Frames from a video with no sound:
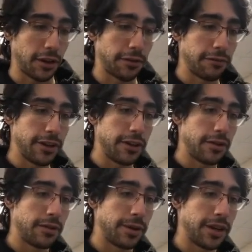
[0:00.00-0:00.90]
video at
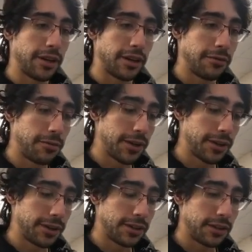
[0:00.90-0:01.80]
the beginning
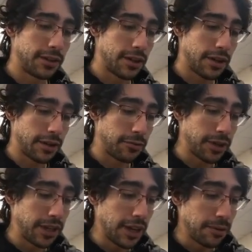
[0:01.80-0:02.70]
was we
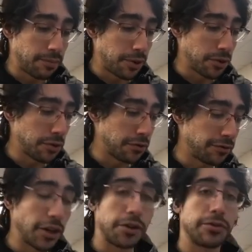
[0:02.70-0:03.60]
can prove
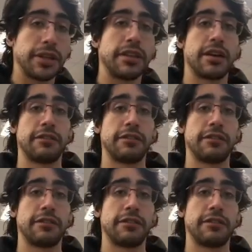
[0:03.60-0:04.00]
not only that